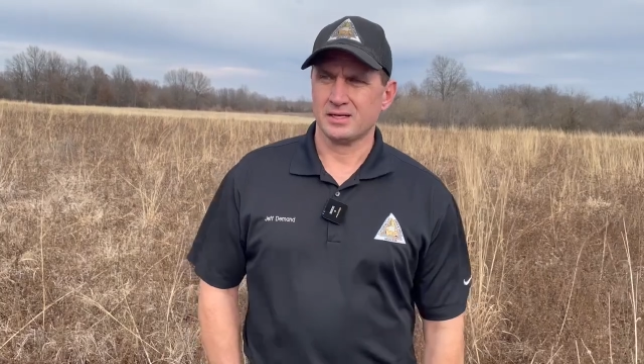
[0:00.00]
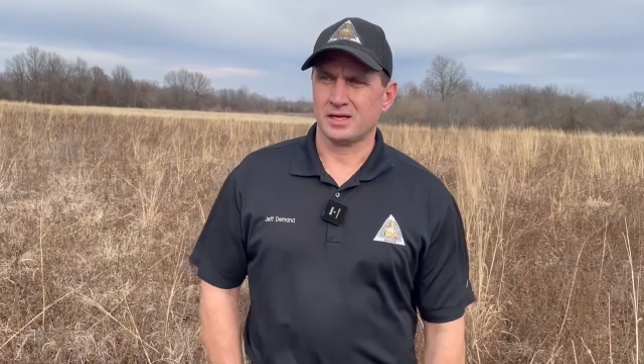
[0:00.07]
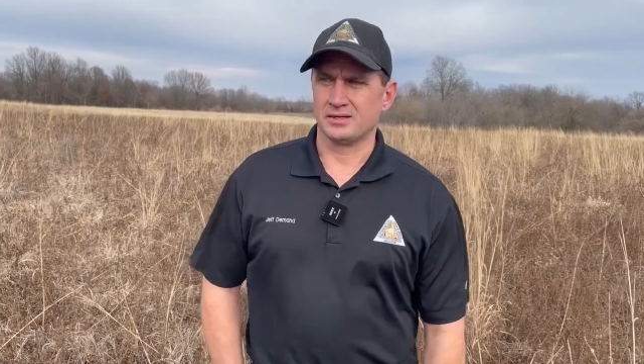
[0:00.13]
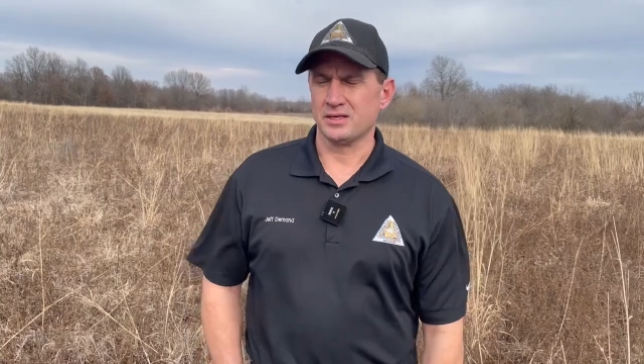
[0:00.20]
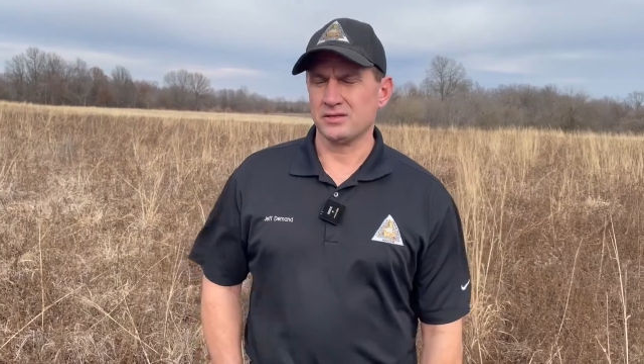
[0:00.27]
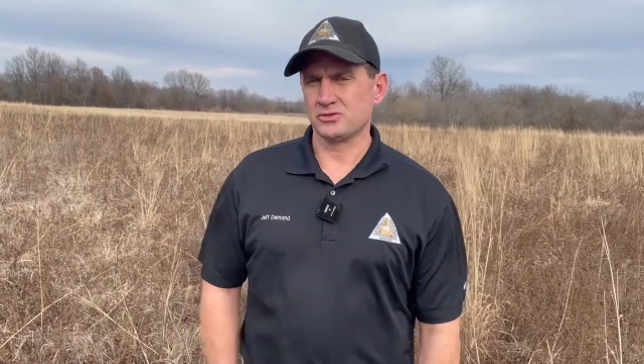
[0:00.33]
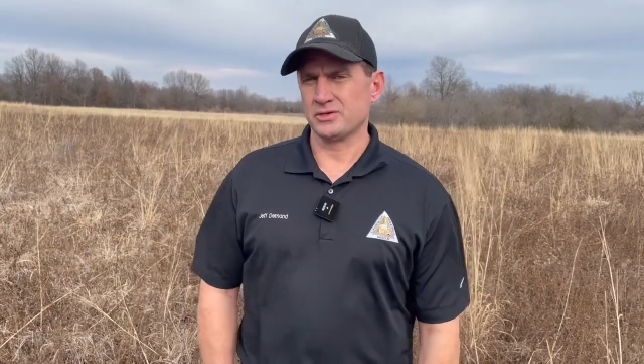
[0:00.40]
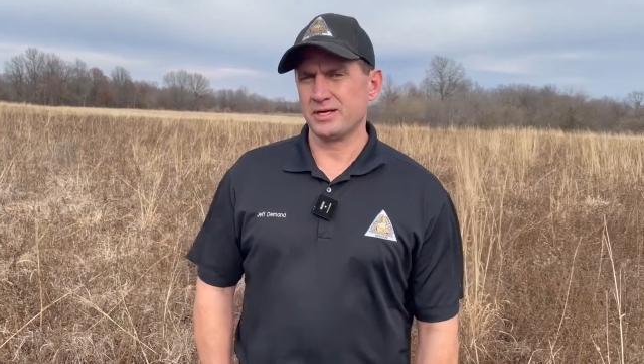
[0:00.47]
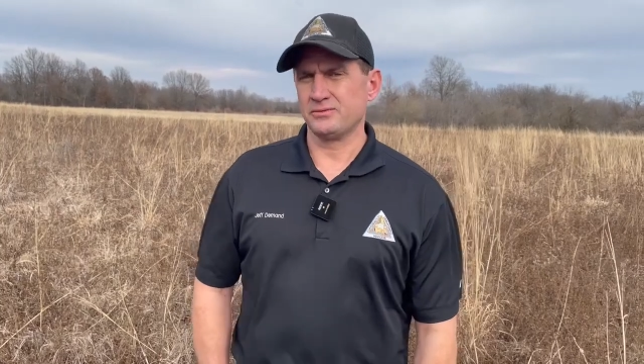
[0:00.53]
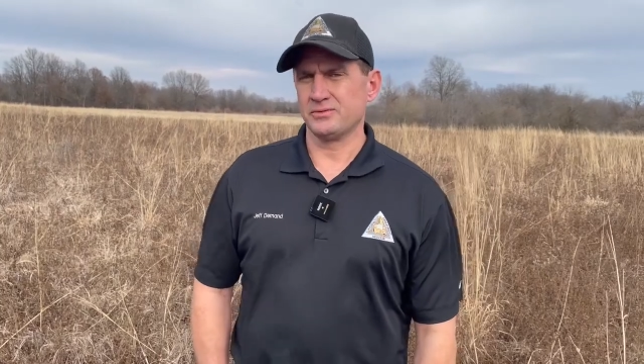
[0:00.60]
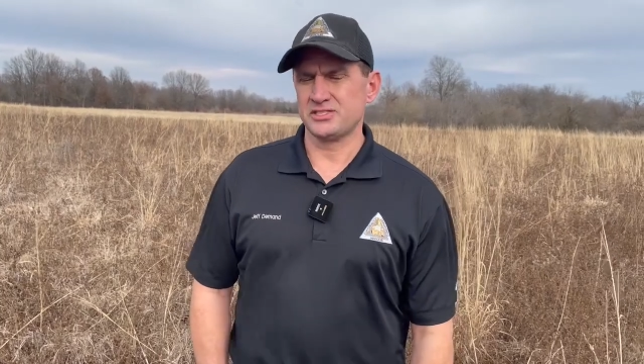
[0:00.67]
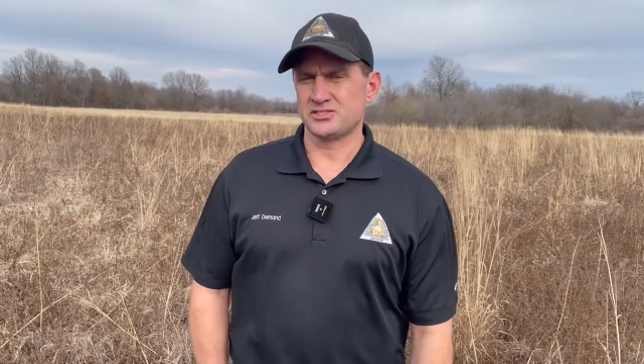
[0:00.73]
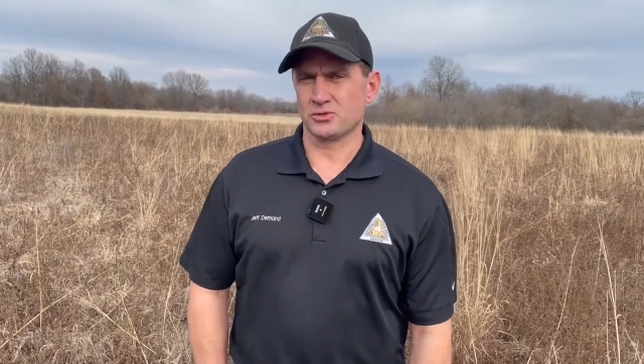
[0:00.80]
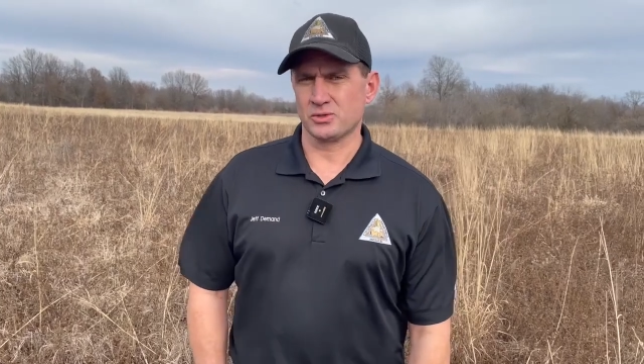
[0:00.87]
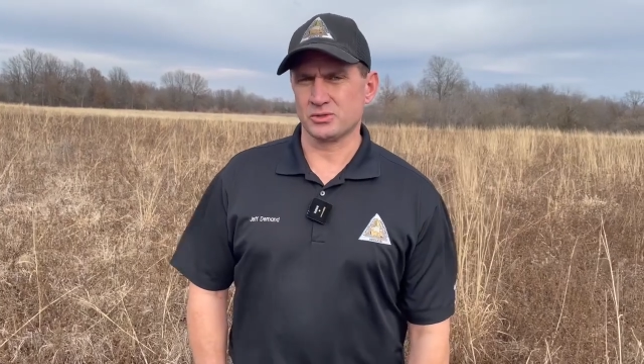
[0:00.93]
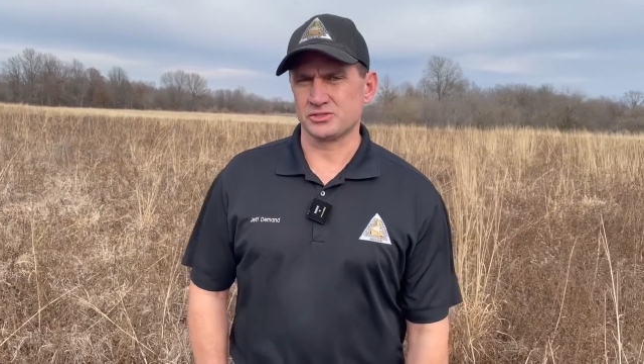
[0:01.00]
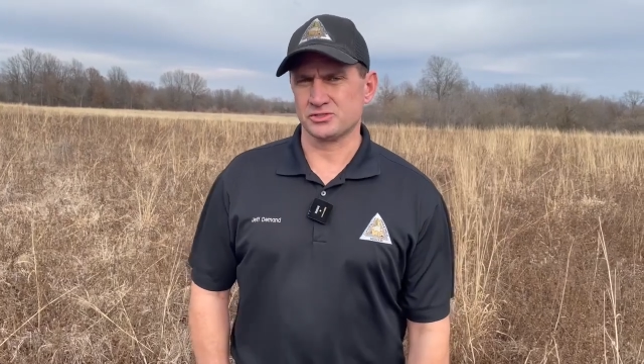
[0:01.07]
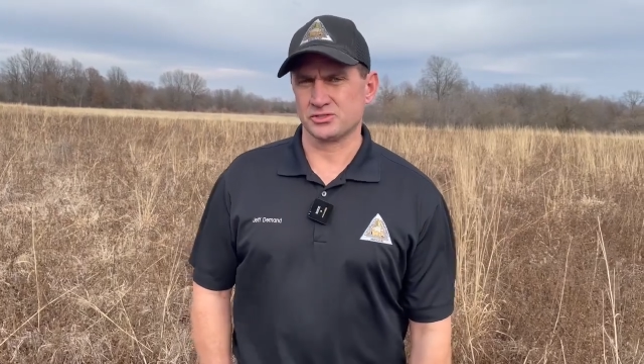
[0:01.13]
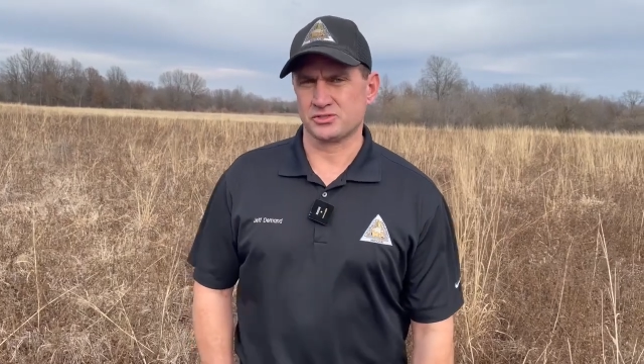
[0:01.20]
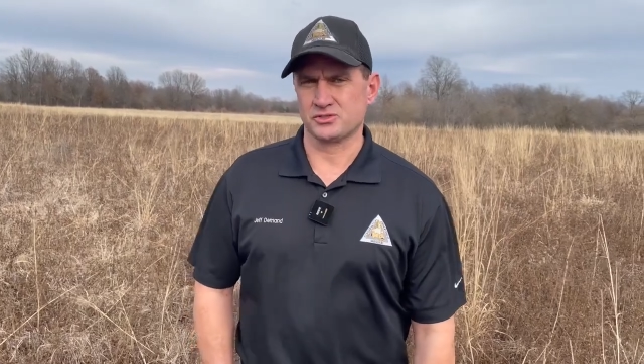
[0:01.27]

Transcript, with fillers: Another great resource is